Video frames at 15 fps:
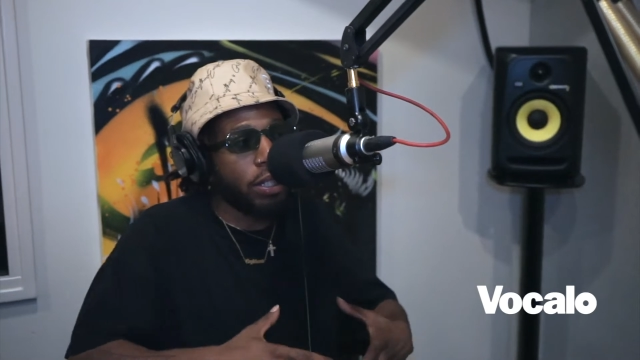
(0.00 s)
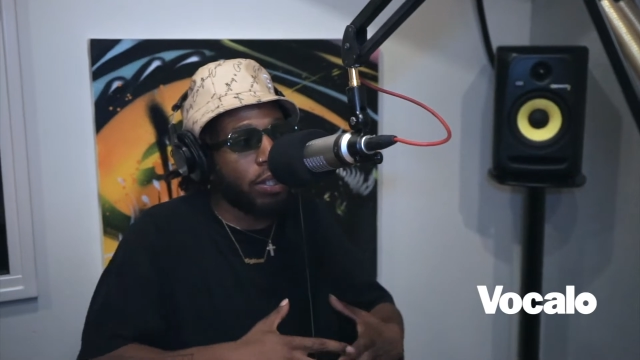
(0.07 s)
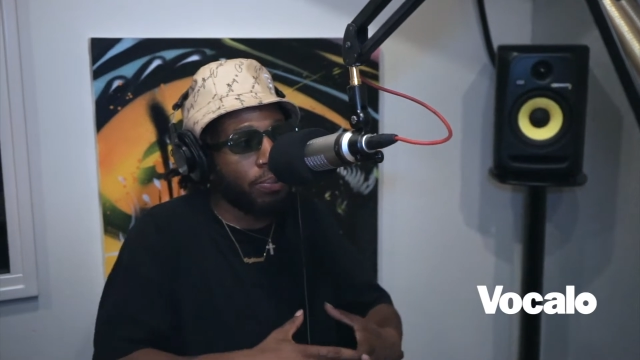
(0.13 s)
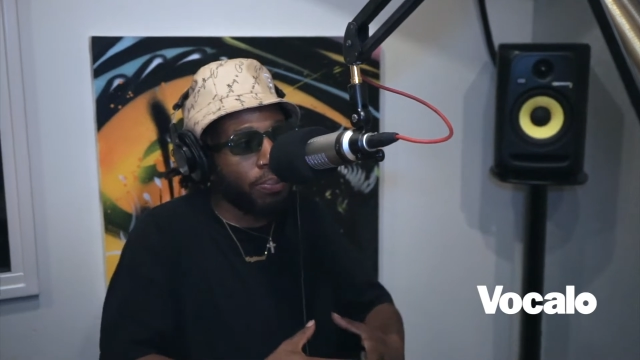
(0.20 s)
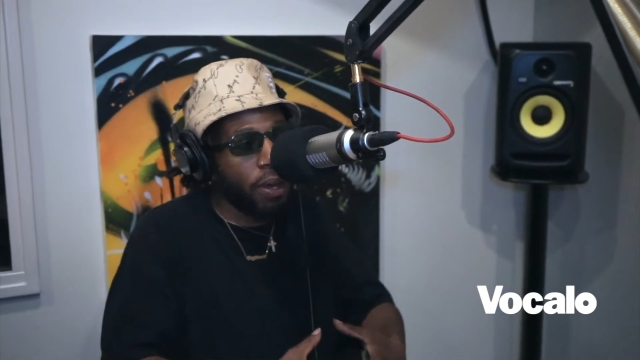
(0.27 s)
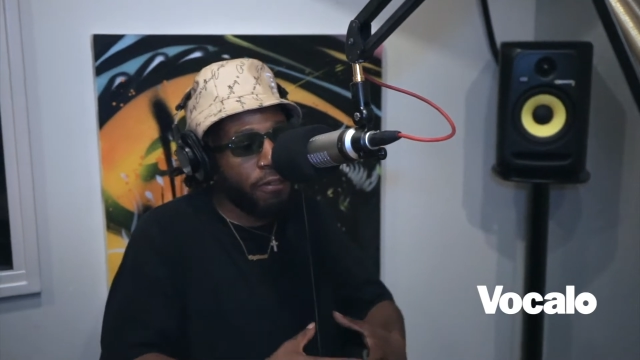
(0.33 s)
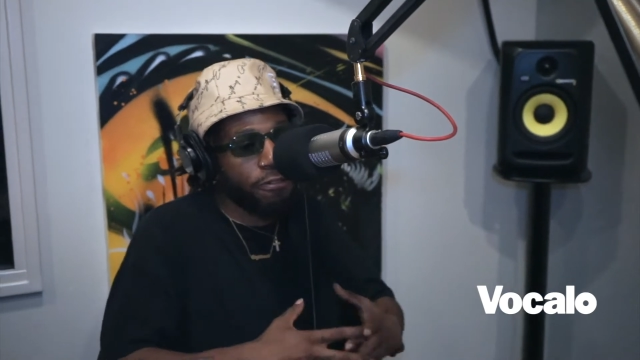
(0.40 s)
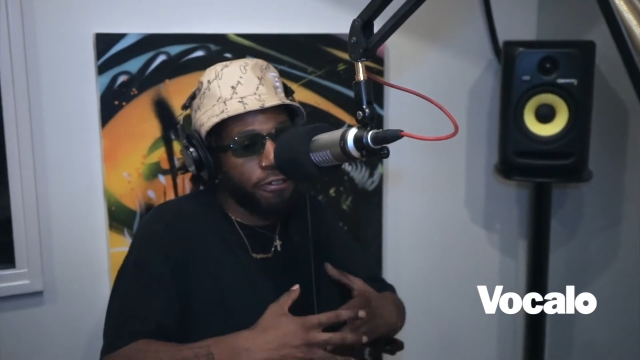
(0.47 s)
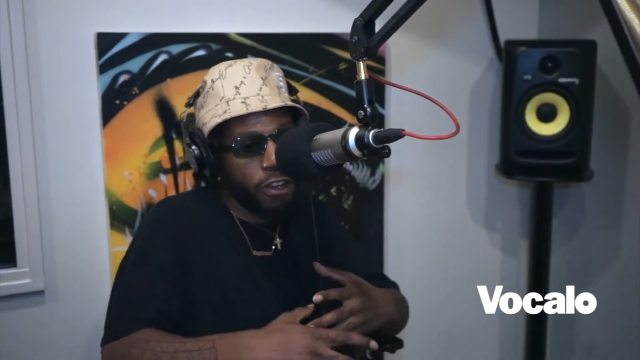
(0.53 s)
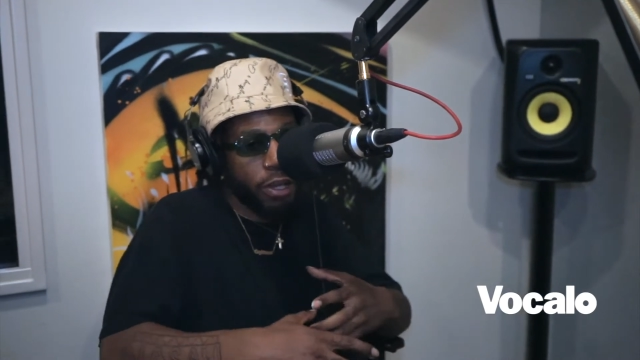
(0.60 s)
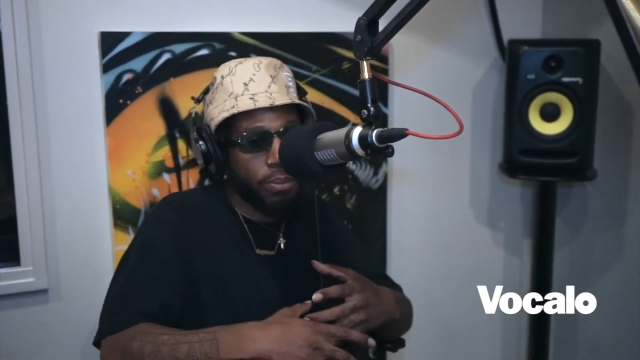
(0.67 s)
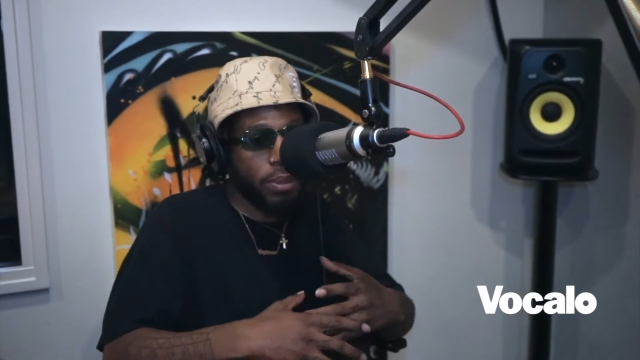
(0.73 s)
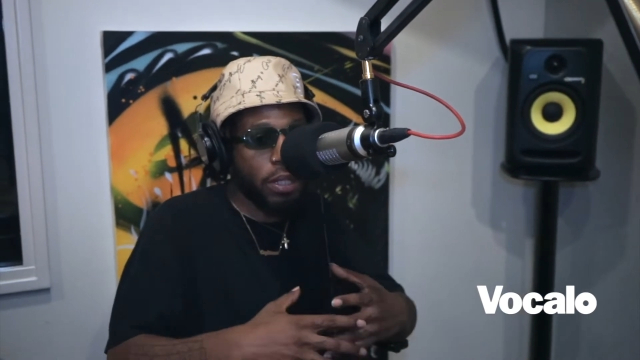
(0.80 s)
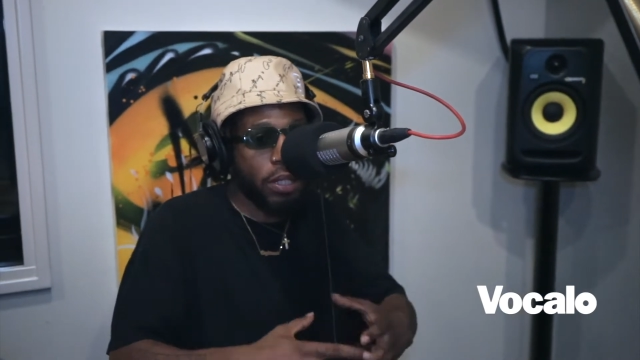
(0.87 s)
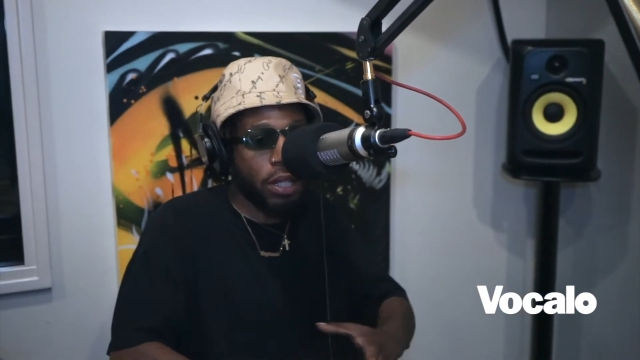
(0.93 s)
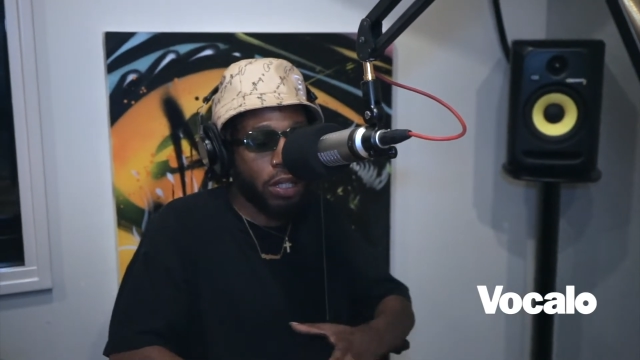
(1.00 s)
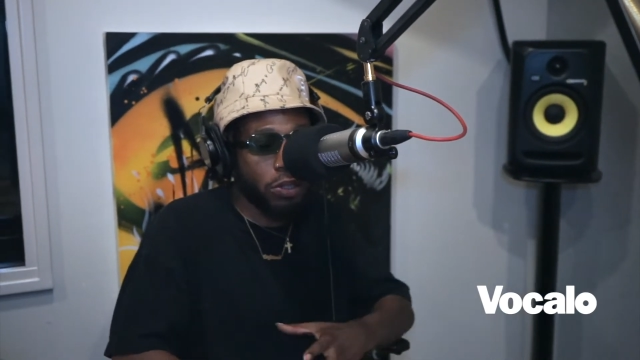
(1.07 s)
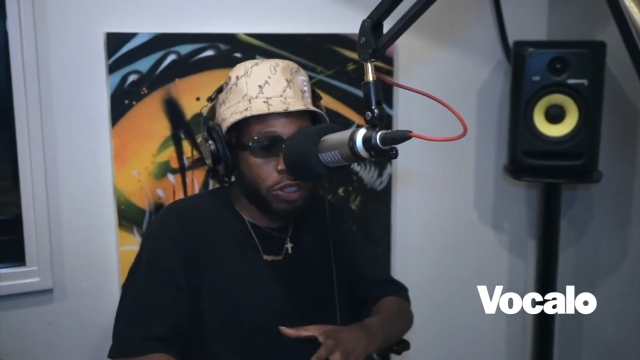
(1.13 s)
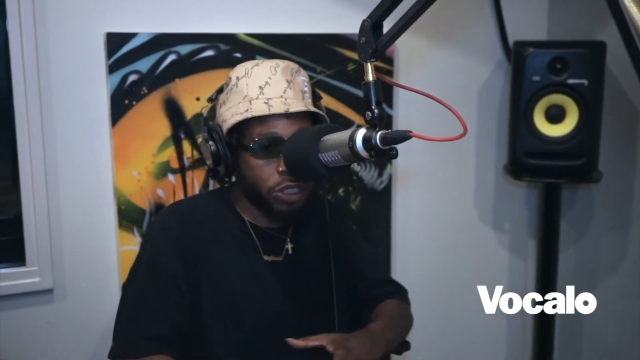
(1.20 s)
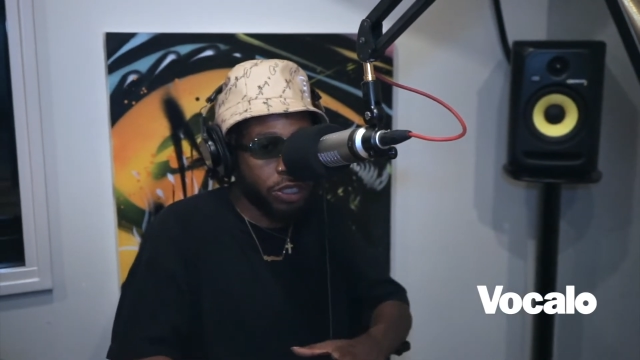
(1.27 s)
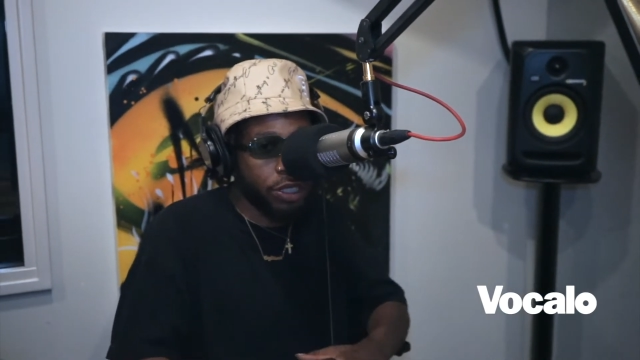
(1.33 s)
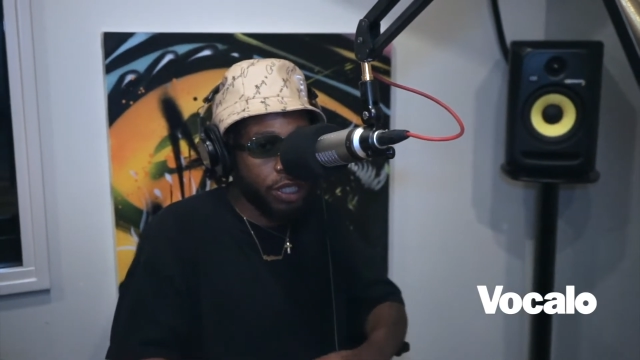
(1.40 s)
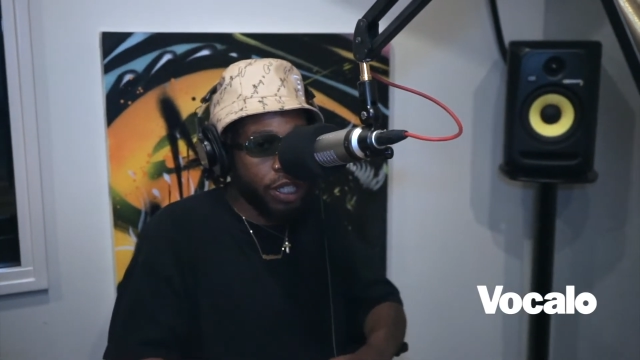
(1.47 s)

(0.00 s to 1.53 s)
my family culture,